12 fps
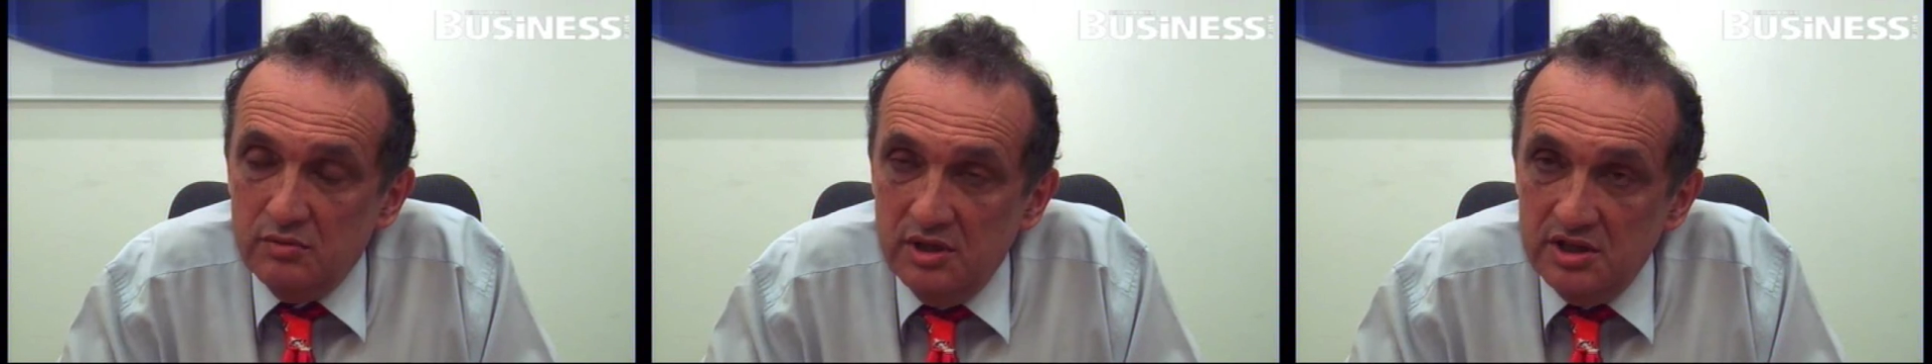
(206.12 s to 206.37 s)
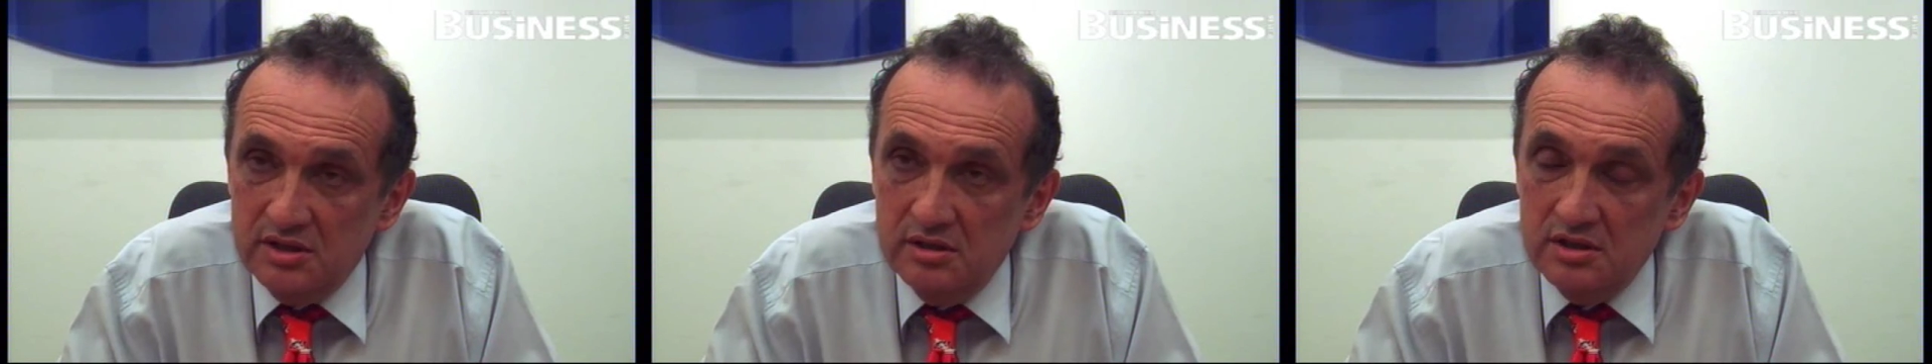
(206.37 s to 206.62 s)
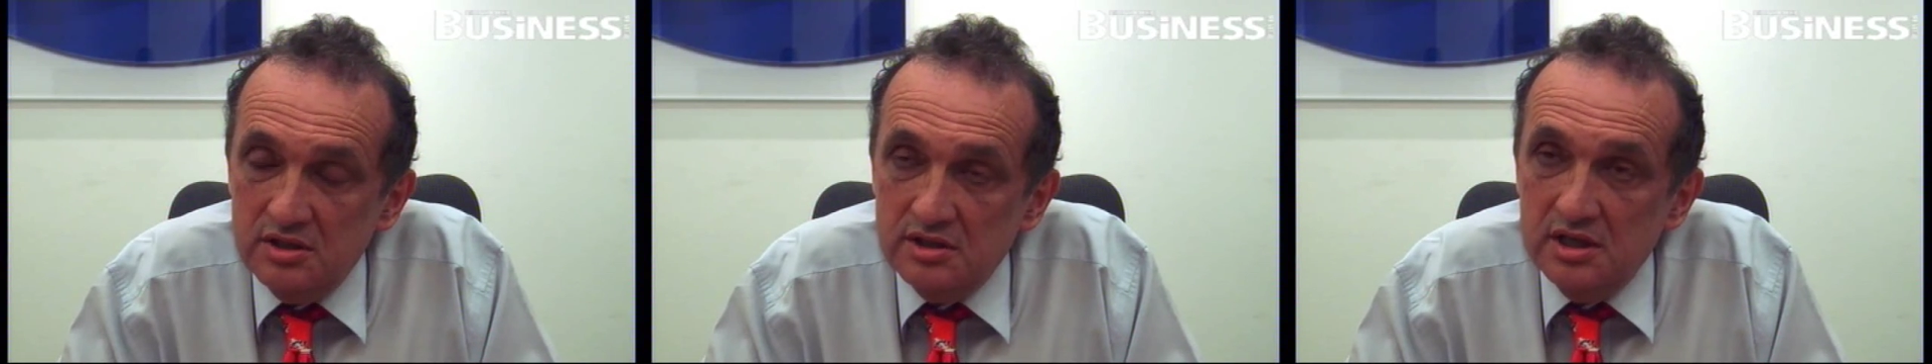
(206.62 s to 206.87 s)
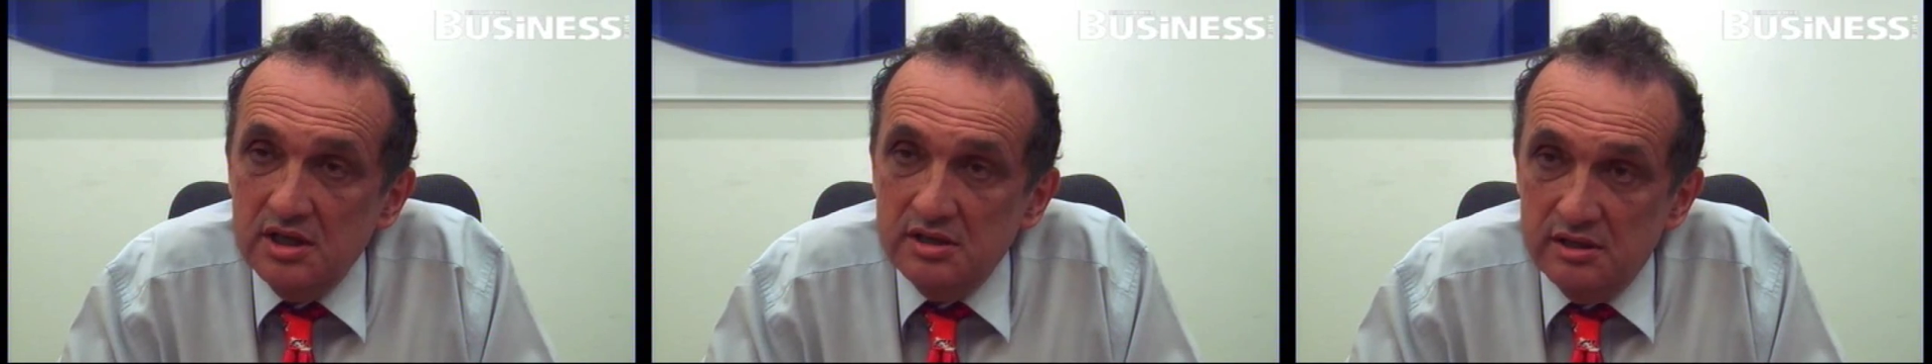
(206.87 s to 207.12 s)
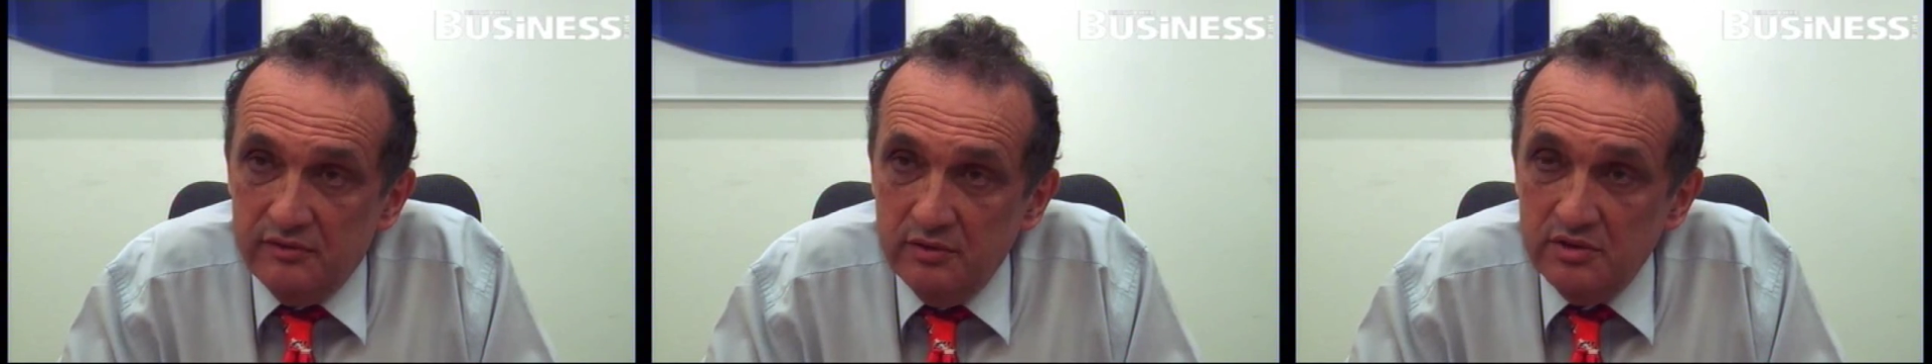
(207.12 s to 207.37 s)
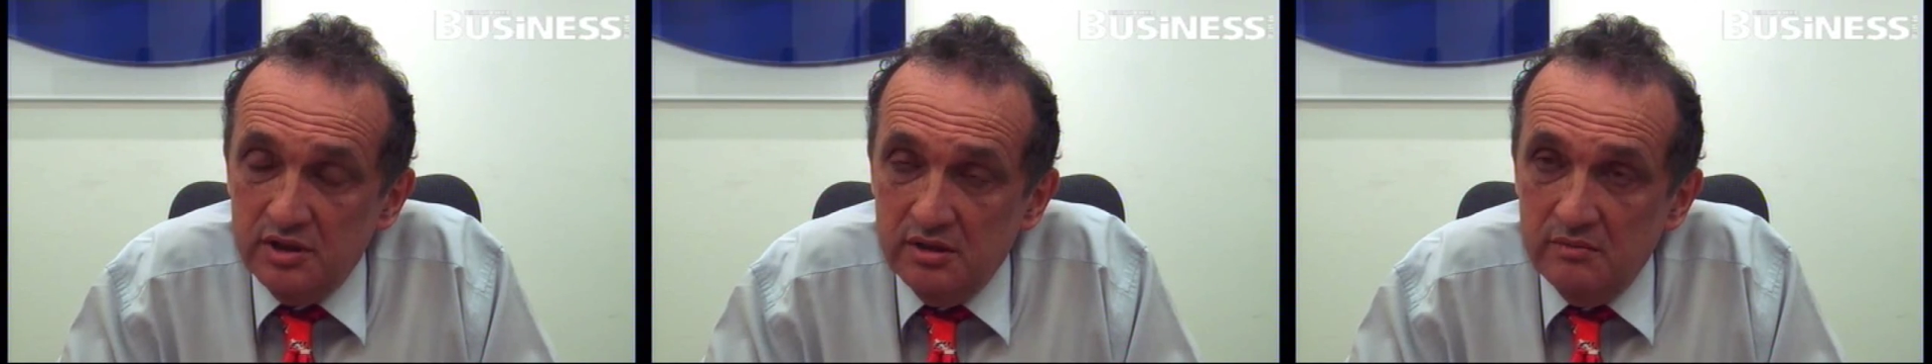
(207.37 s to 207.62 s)
There's researchers here, there's
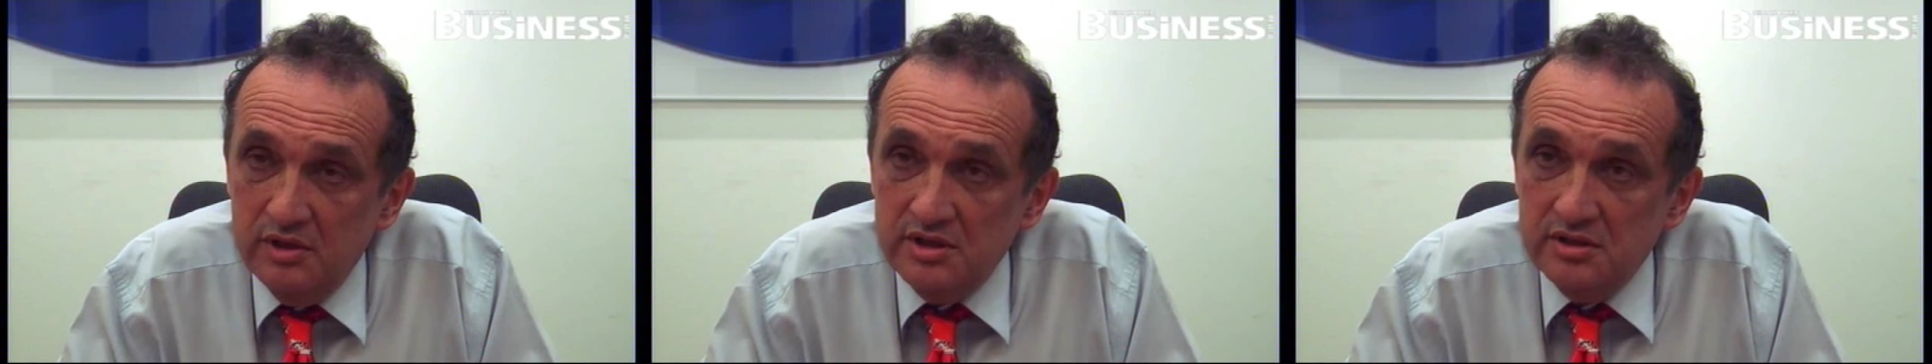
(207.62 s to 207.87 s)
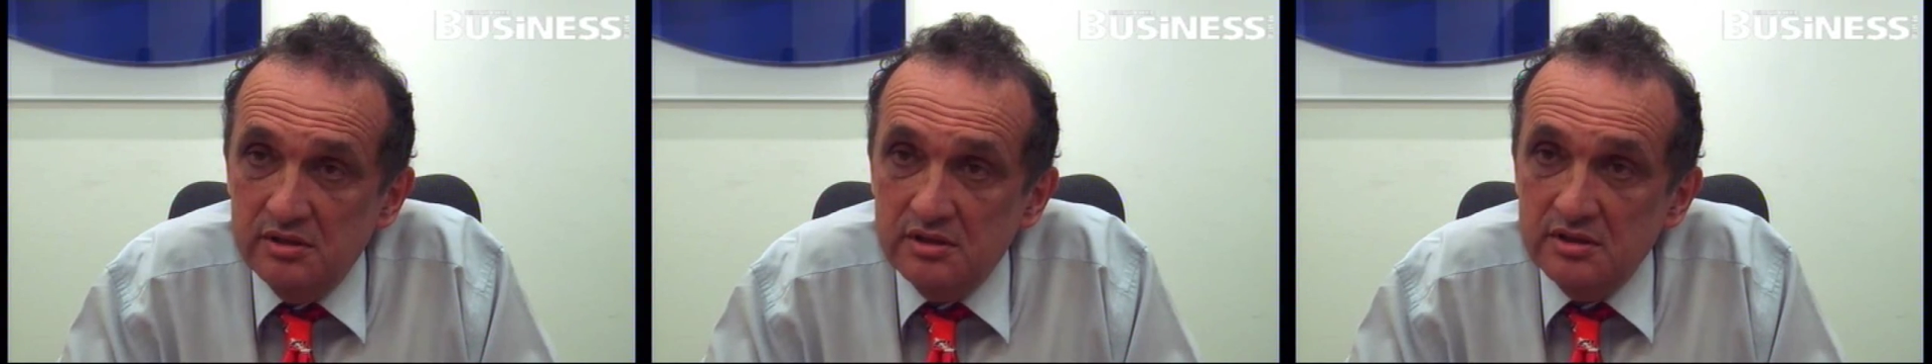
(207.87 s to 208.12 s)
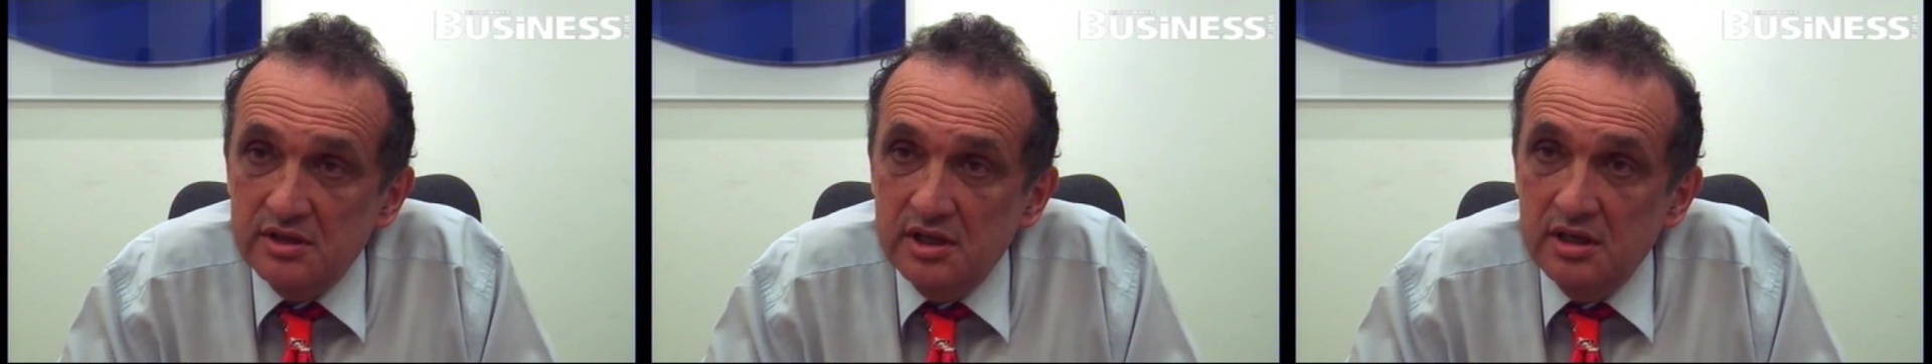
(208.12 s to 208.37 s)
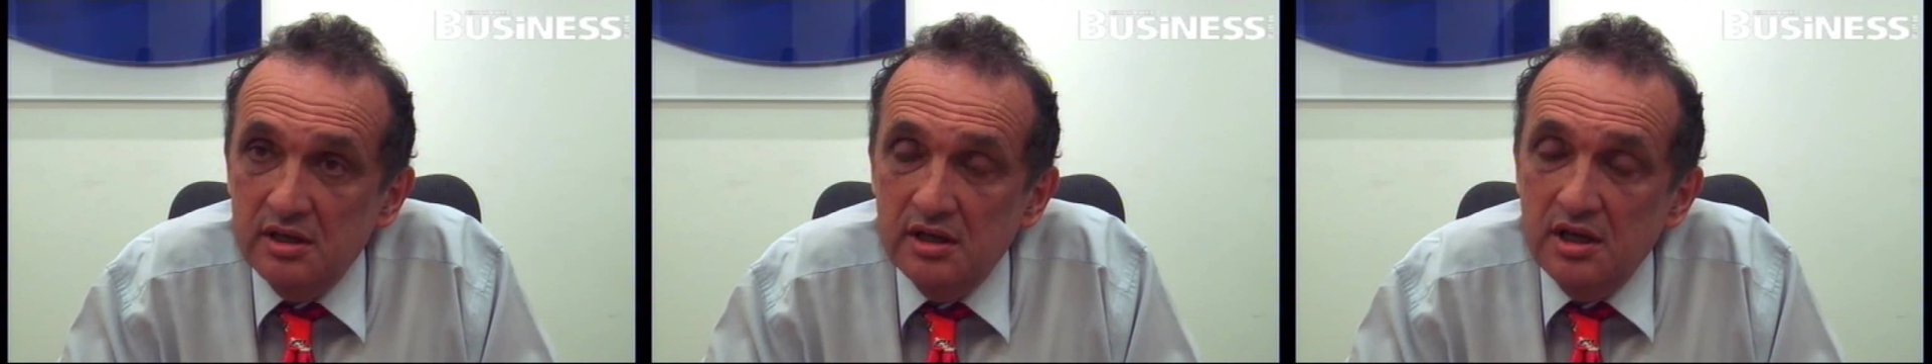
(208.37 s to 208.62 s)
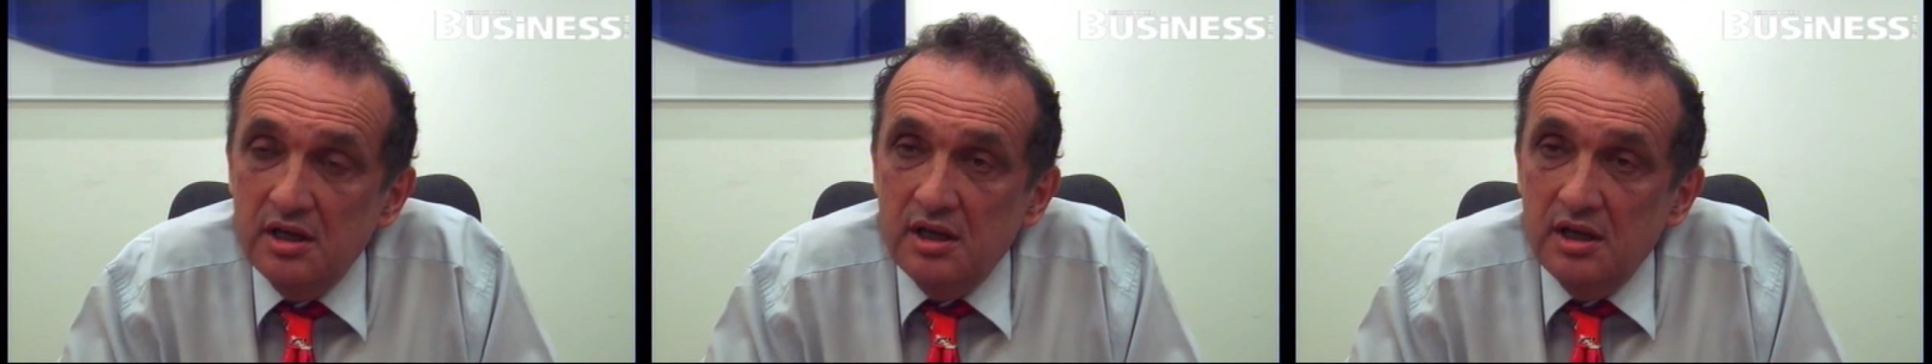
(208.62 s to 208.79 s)
full-time researchers here.